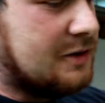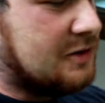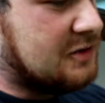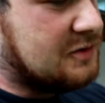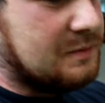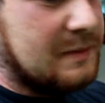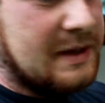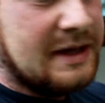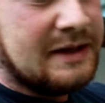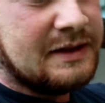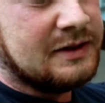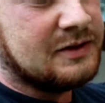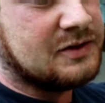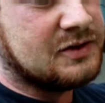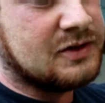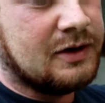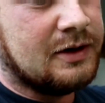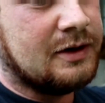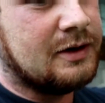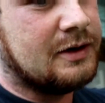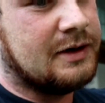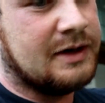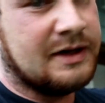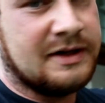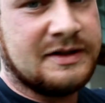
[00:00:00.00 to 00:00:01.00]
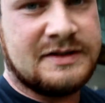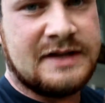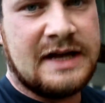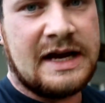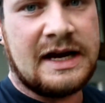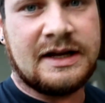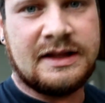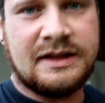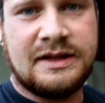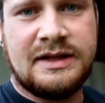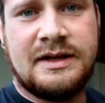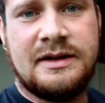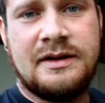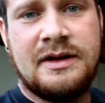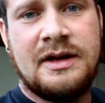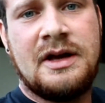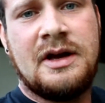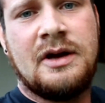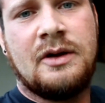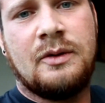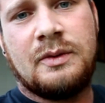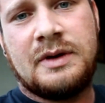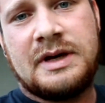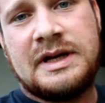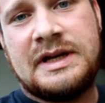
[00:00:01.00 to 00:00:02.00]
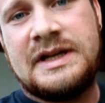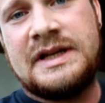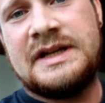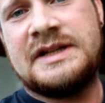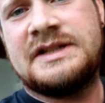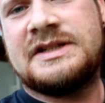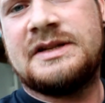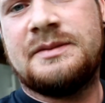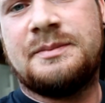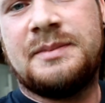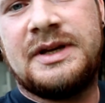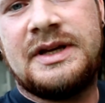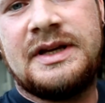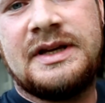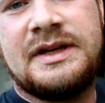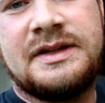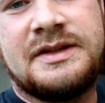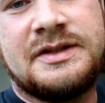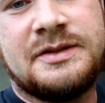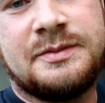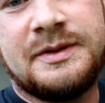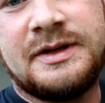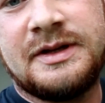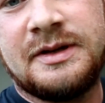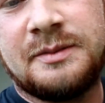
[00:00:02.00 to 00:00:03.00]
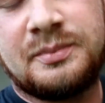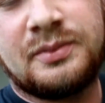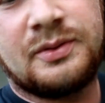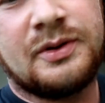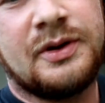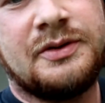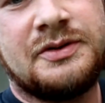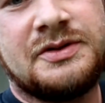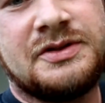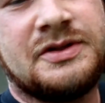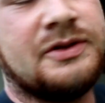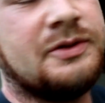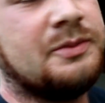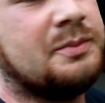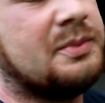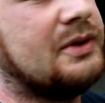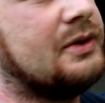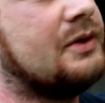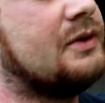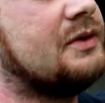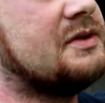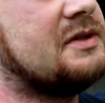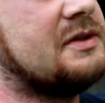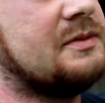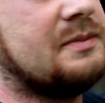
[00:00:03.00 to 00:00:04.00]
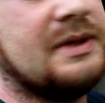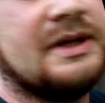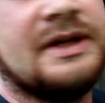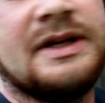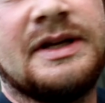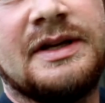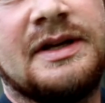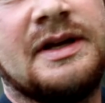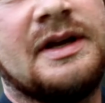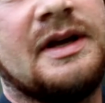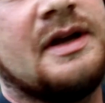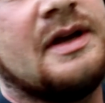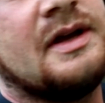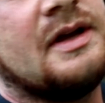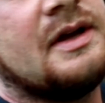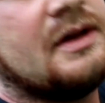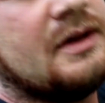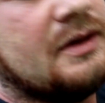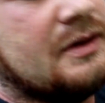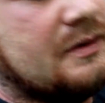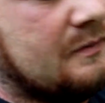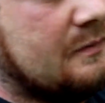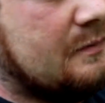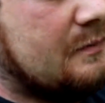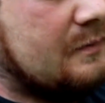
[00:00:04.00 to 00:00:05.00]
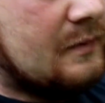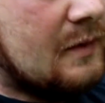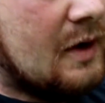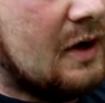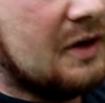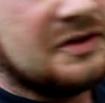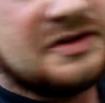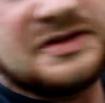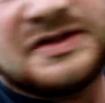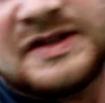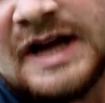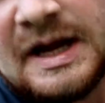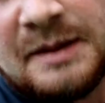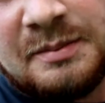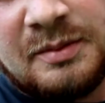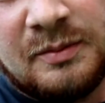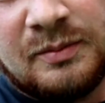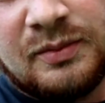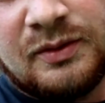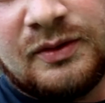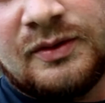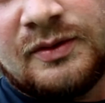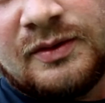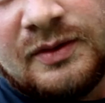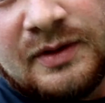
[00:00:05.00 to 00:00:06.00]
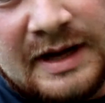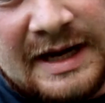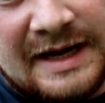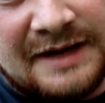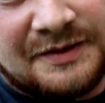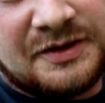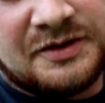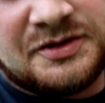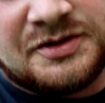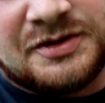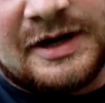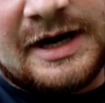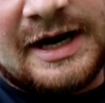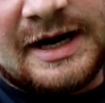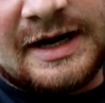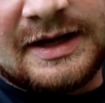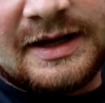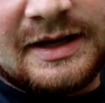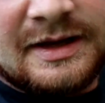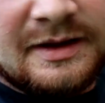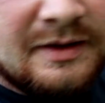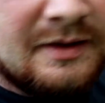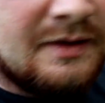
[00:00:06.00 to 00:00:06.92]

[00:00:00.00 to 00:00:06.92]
just make this car exactly what it needs to be a Pro 2 build, to be unstoppable at the track